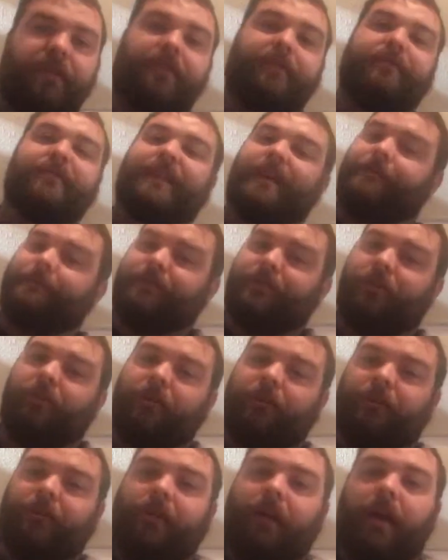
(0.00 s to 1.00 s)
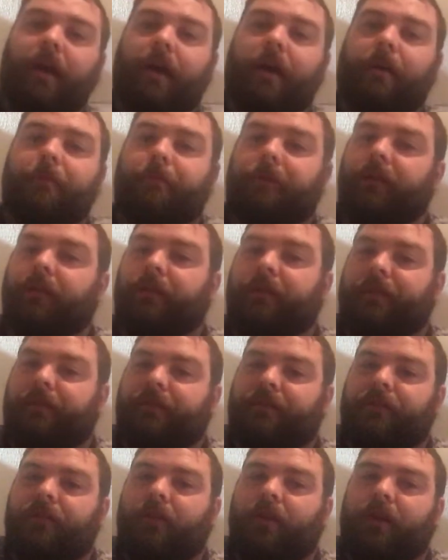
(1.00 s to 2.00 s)
Does depth scoring beat elite
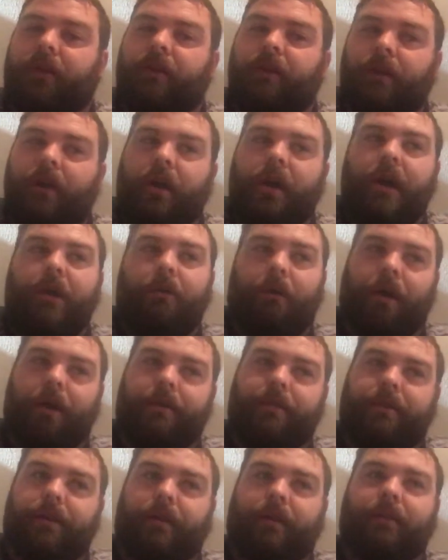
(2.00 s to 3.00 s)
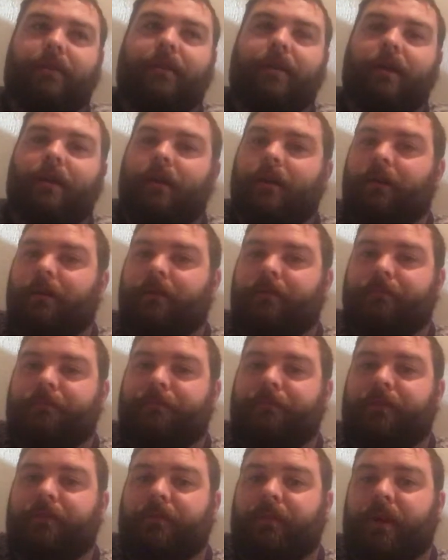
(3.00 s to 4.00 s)
scoring? Well, I think
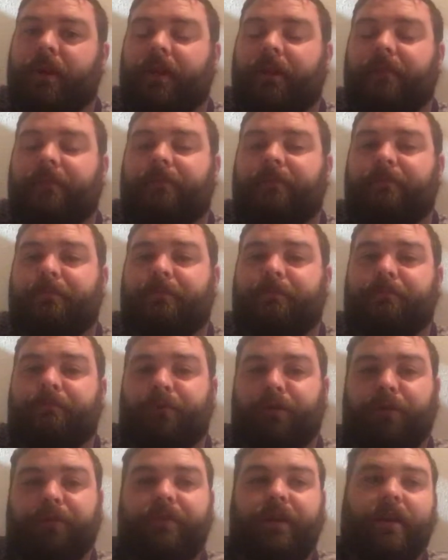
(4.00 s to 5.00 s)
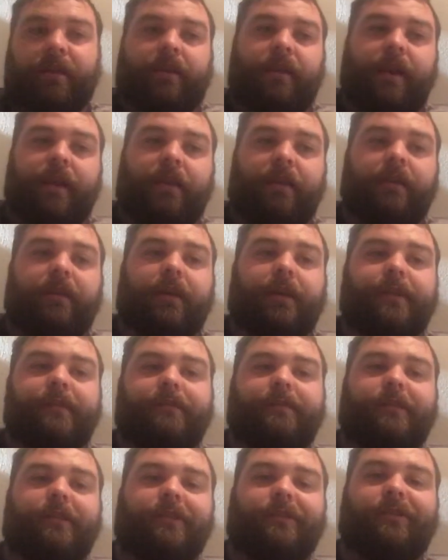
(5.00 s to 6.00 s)
Vegas proved that it kind of
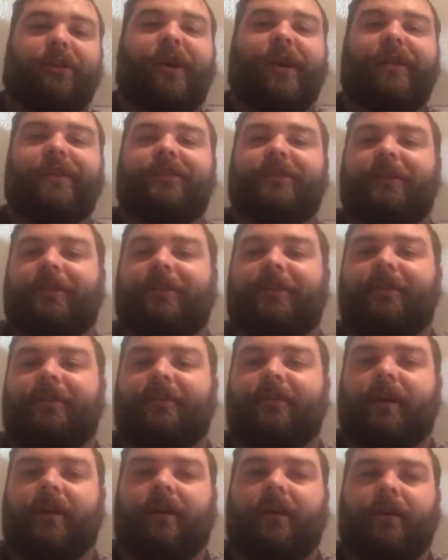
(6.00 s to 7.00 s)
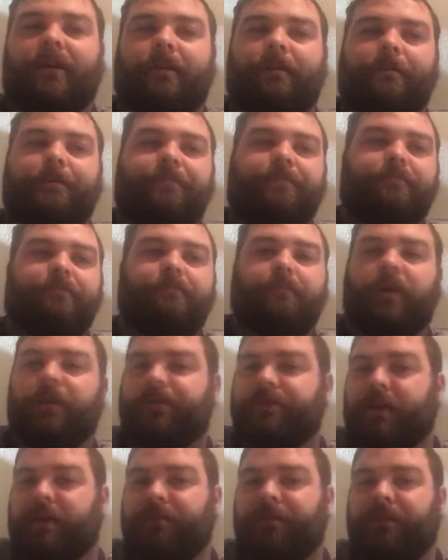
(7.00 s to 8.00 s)
does this last series. Mark
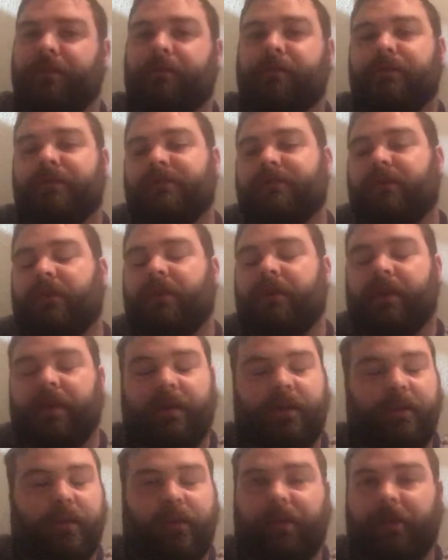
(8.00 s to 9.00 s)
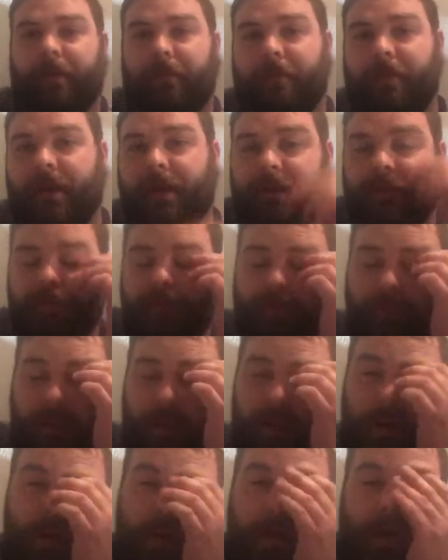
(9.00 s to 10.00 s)
Scheifele was scoring at an elite pace.
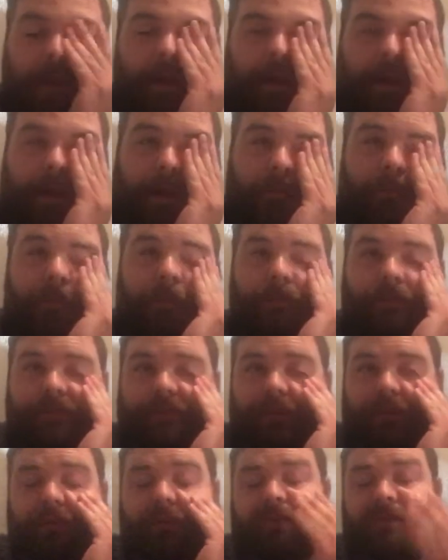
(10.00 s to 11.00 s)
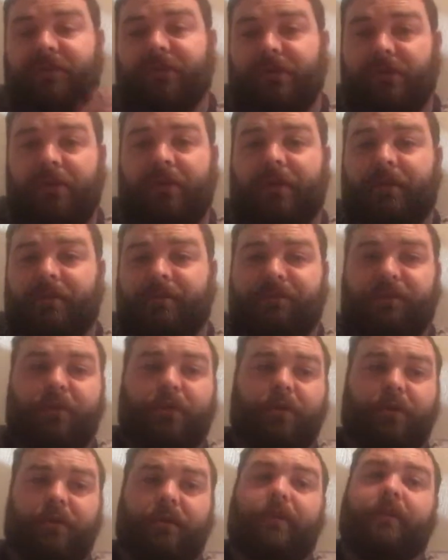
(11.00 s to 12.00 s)
Pretty much the only one scoring
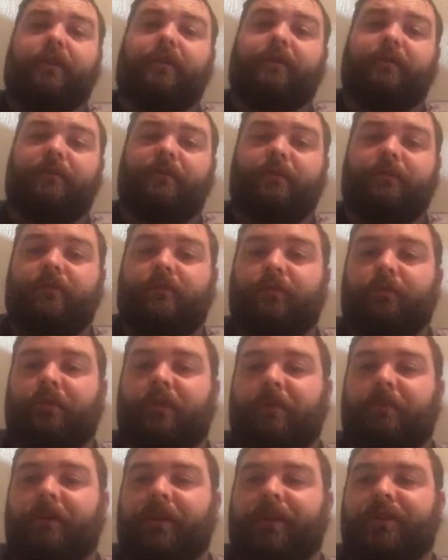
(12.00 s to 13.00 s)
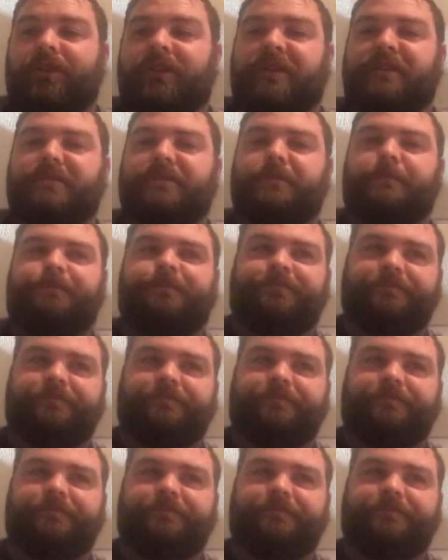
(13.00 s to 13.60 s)
for the Winnipeg Jets.